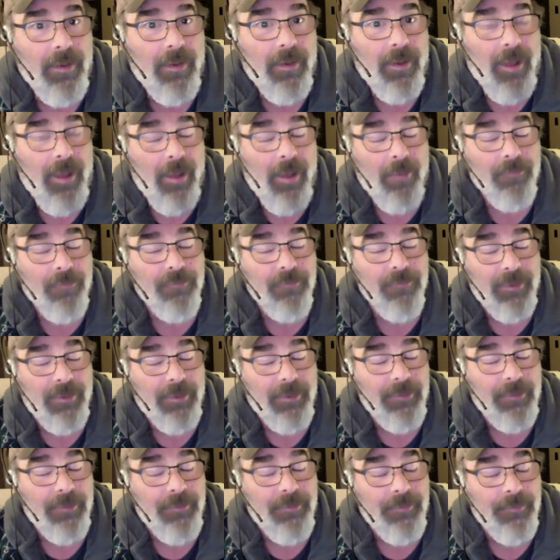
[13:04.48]
I was
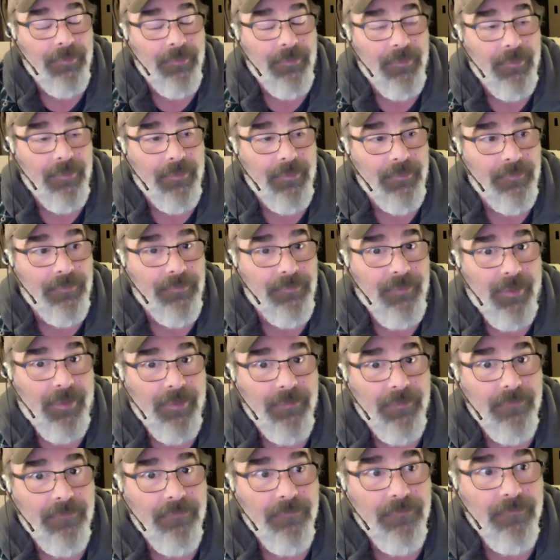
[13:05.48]
laying in a tent